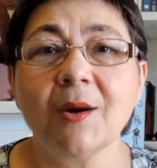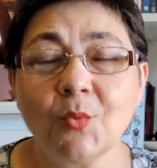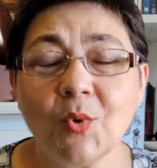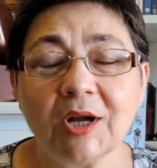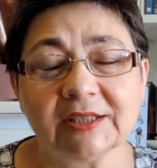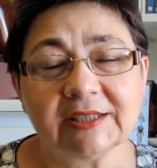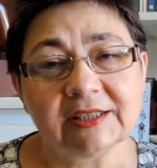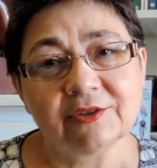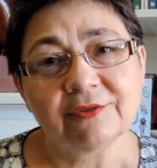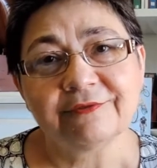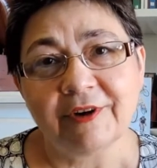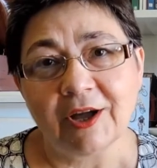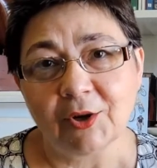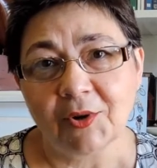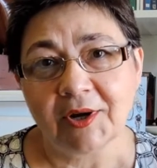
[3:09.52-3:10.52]
I wanted to
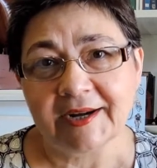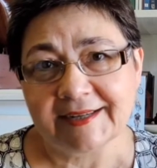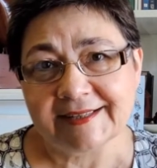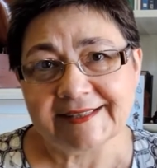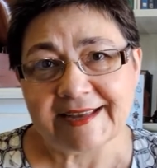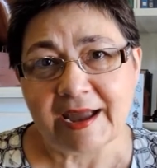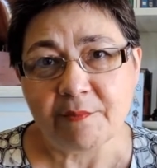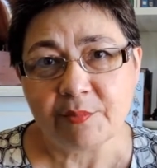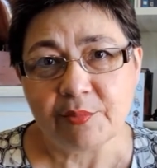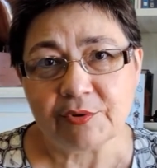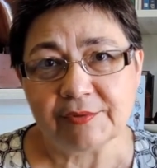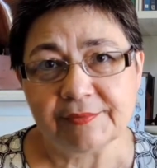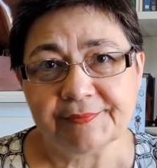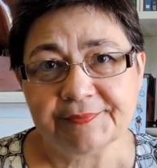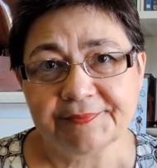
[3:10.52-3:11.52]
follow her
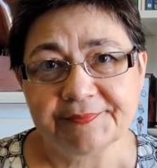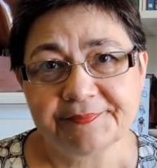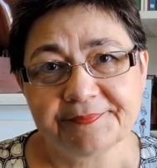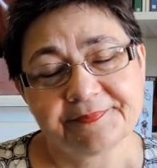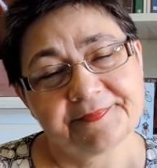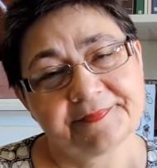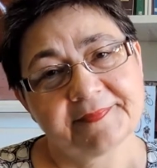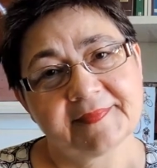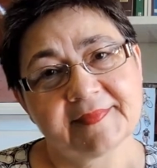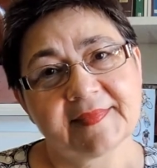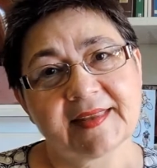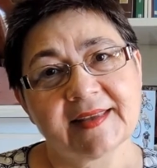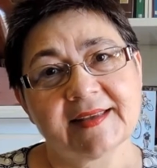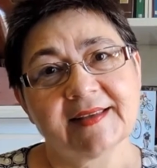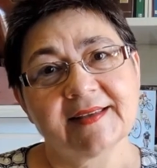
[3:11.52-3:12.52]
example.
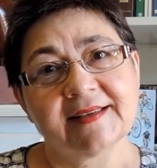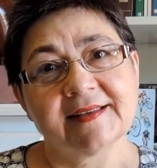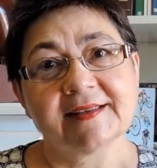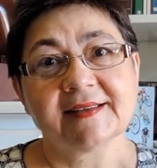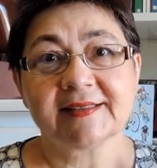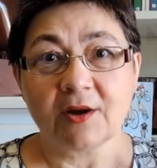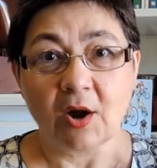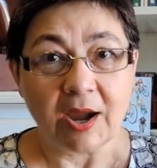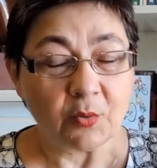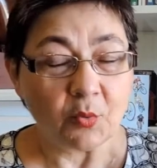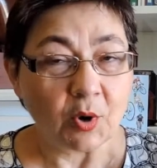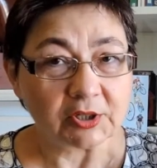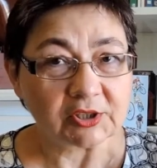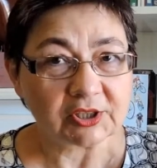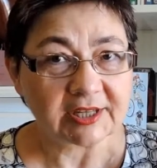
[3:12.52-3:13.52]
So I
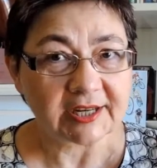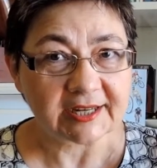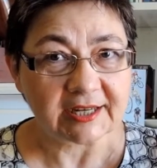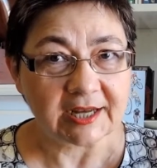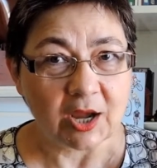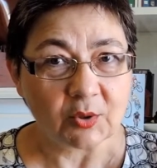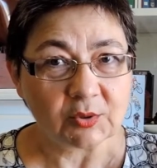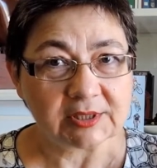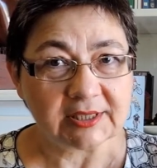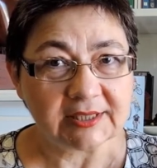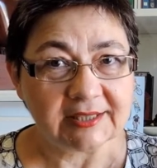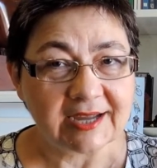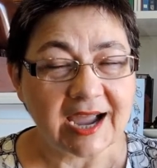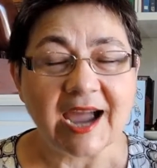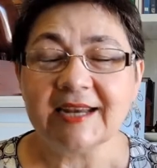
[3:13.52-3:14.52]
watched her
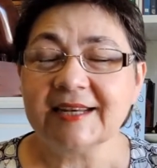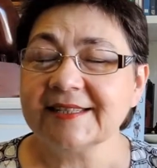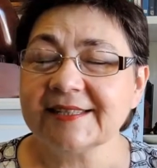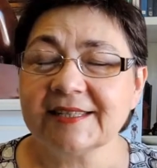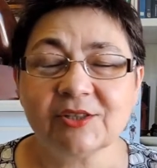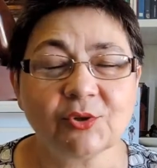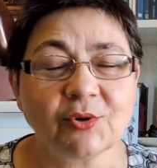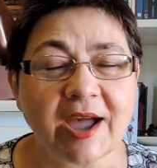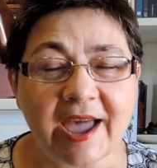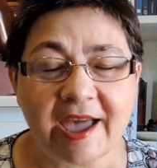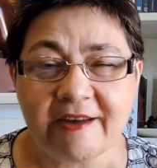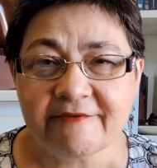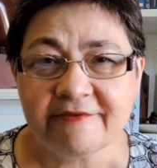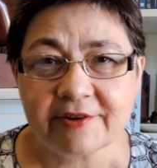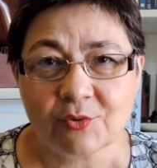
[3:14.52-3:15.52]
closely. I listened to
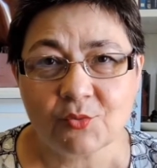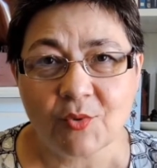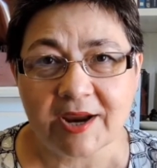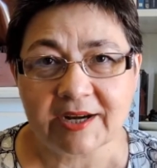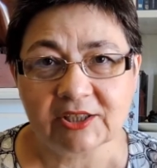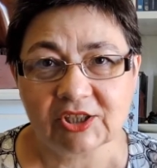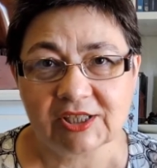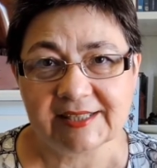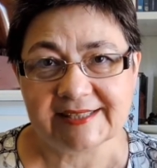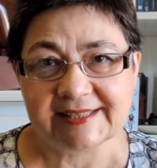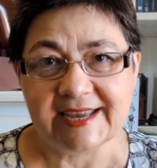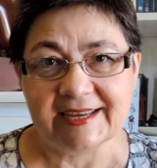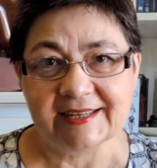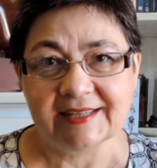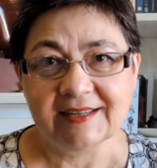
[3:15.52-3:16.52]
every word she
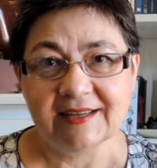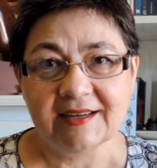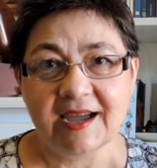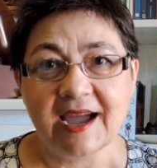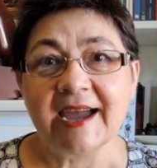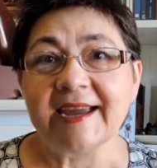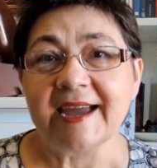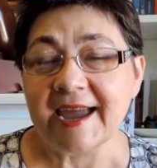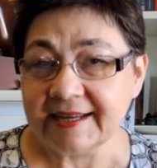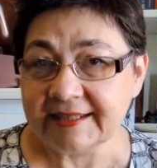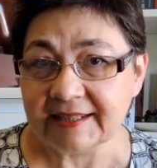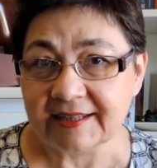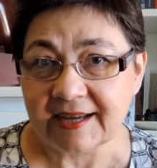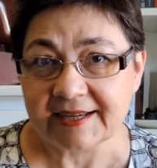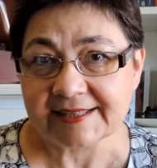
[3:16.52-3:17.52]
said. I
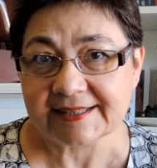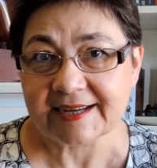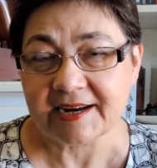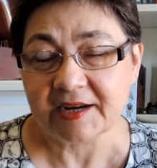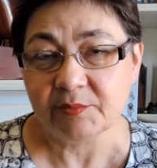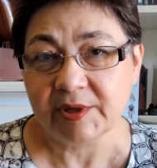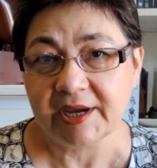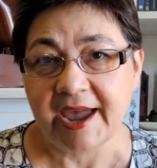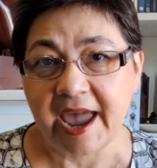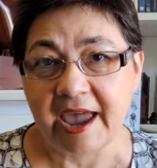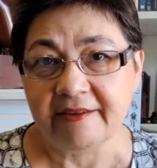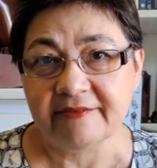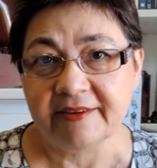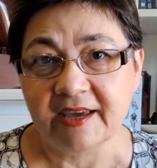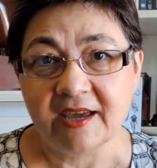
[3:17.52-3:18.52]
analyzed her
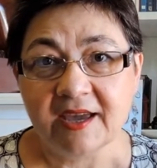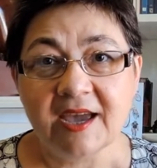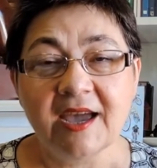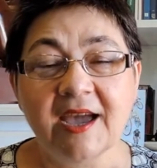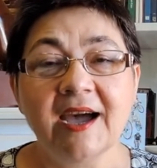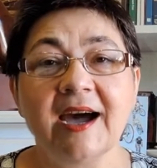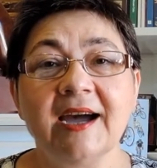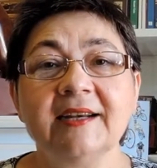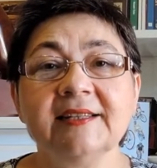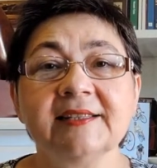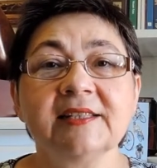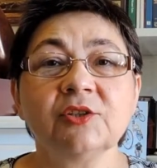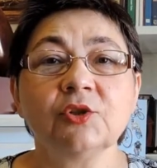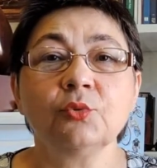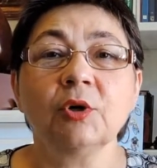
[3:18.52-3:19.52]
behavior. I
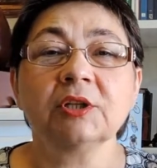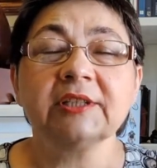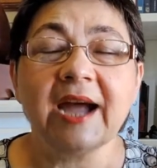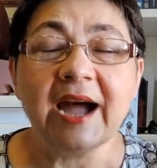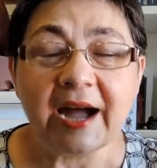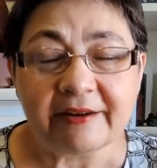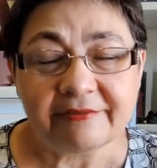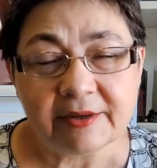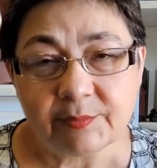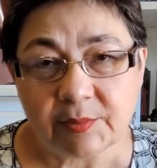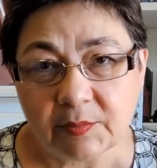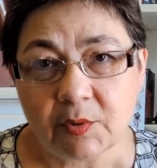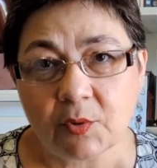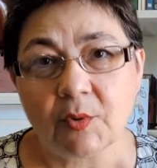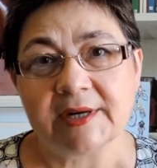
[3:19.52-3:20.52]
listened to what other
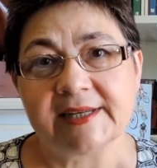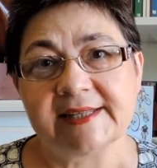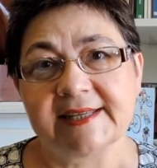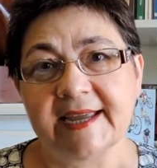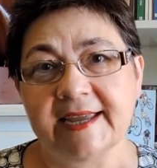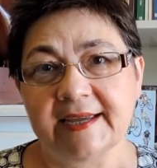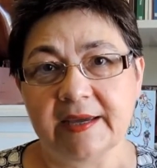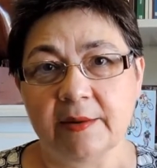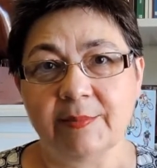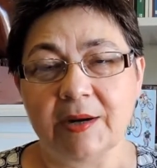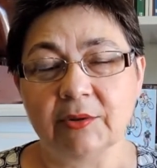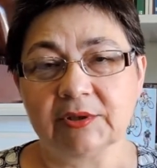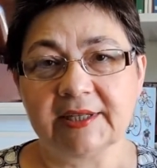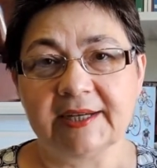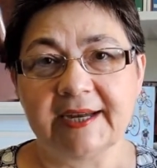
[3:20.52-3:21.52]
people were saying
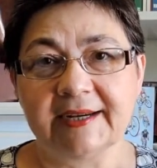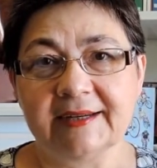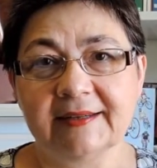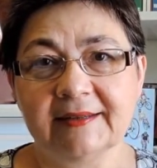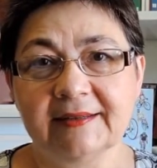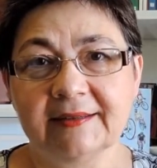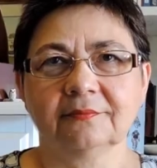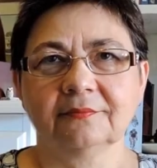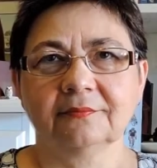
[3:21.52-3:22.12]
about her.